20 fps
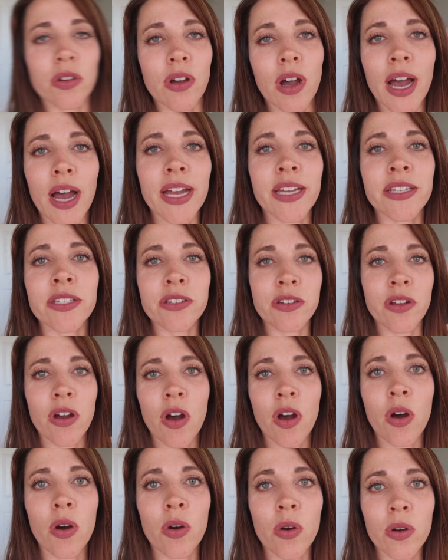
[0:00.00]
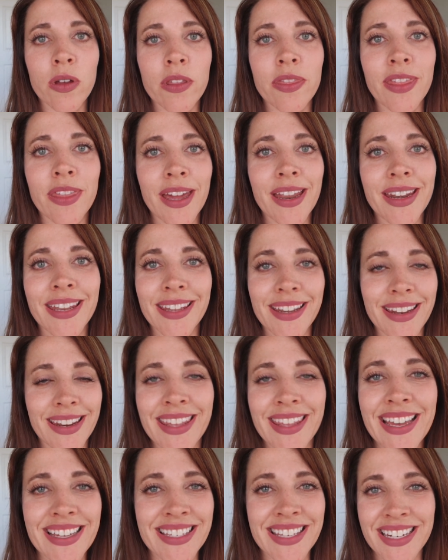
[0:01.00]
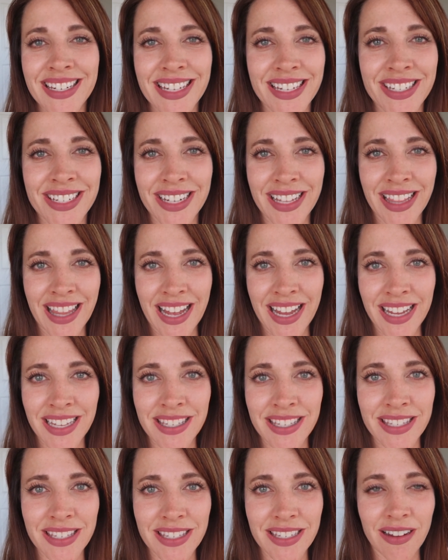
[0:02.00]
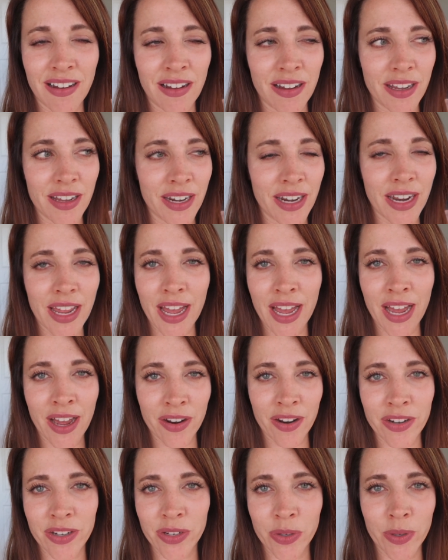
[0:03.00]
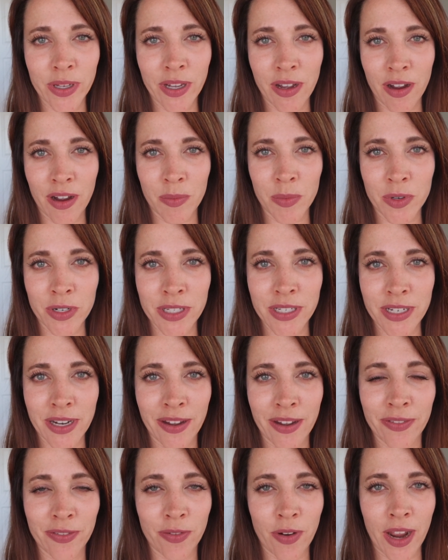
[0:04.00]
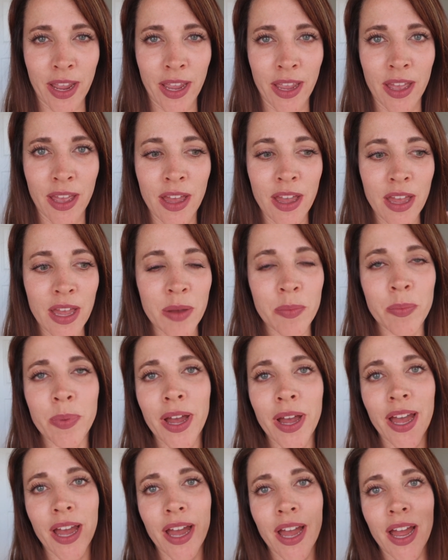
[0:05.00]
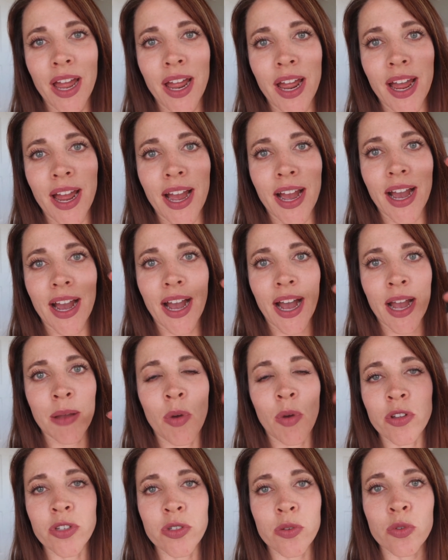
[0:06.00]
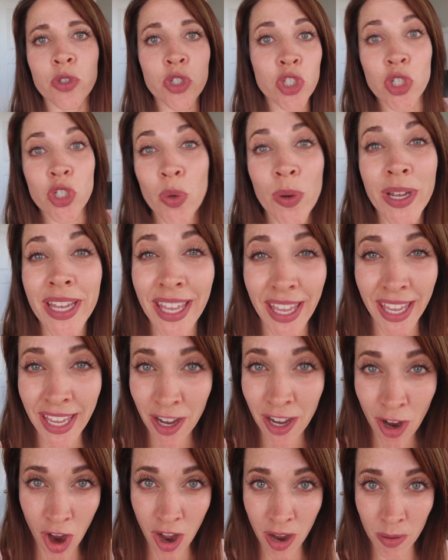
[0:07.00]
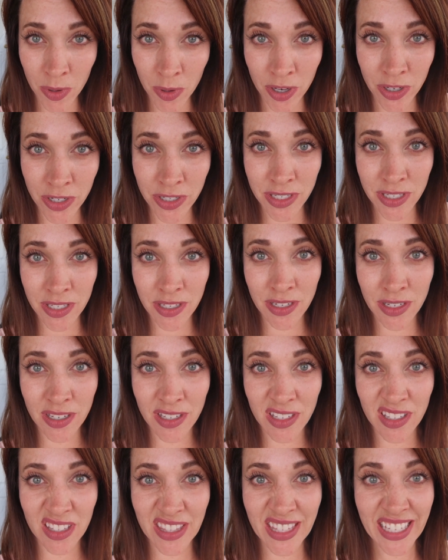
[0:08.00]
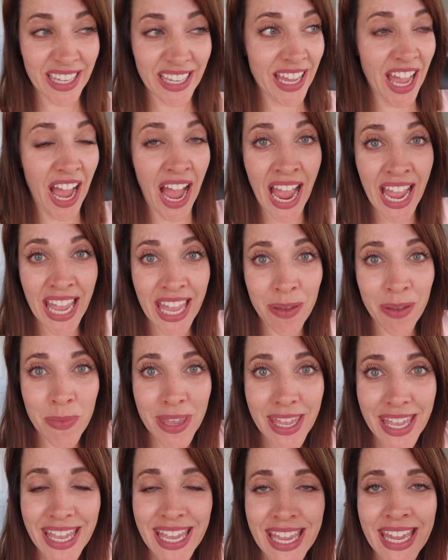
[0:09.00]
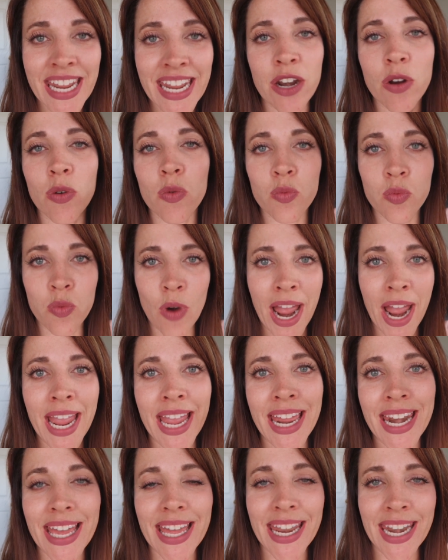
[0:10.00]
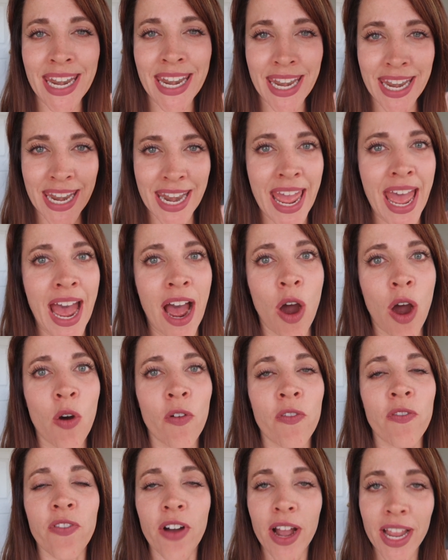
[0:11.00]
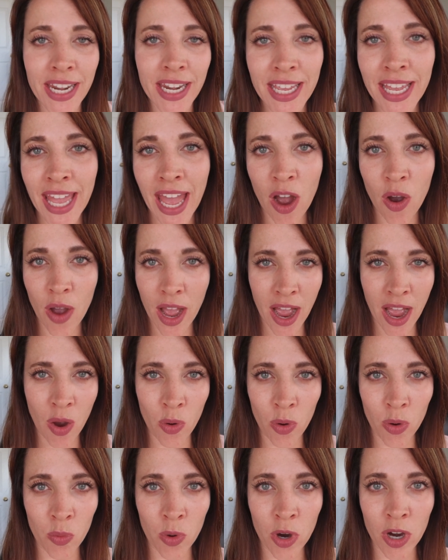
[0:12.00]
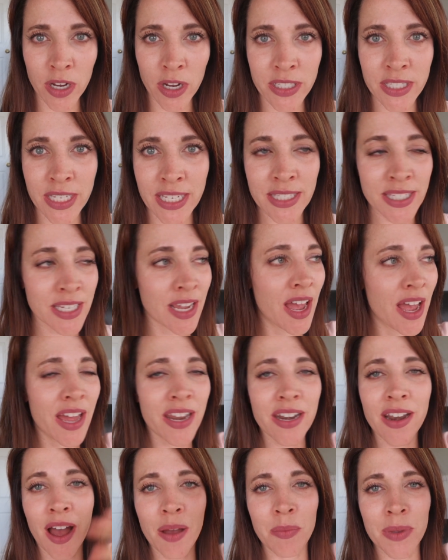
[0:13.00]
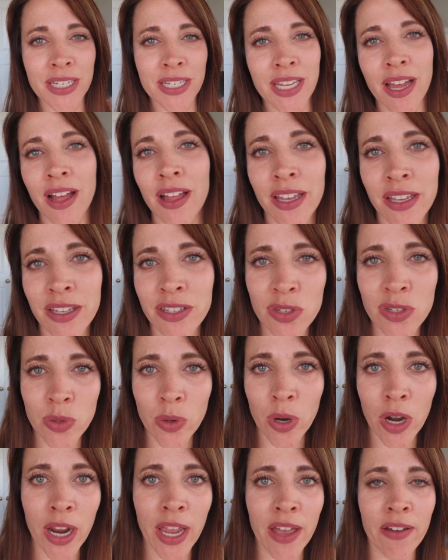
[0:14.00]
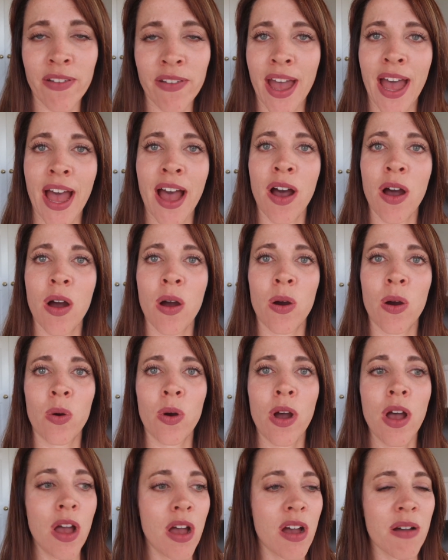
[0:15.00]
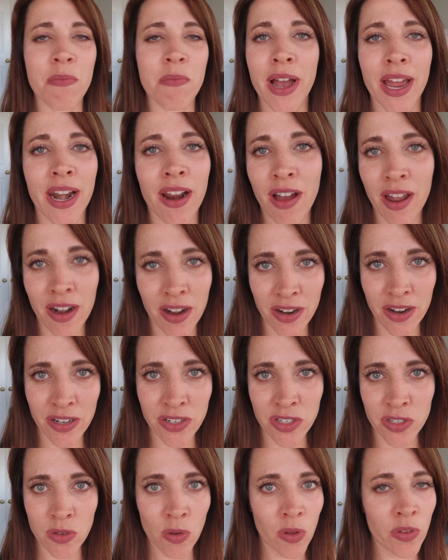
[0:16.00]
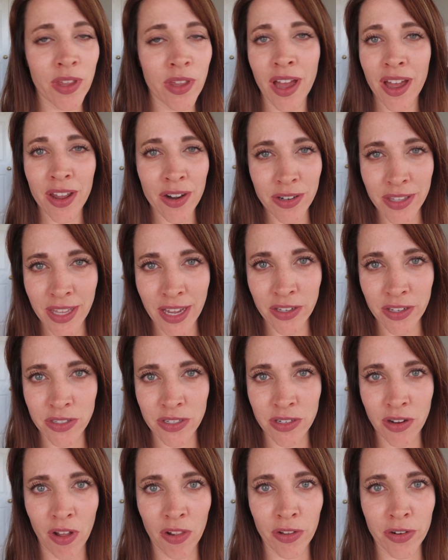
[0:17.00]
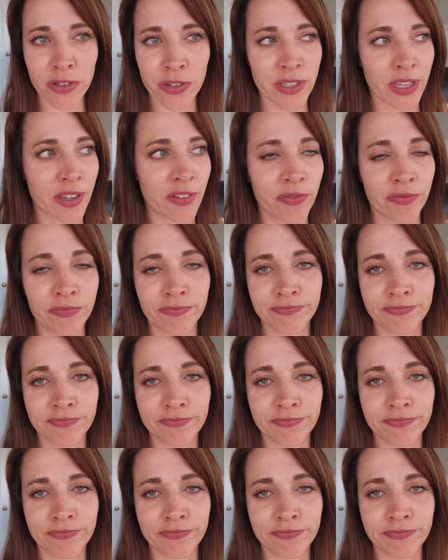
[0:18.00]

You guys know that, yes, I teach a class on how to do e-commerce stuff, right? But I'm also doing e-commerce. Like, I am in it right now, finding out how it works. It's not me telling a story of how my daughter sold $100,000 like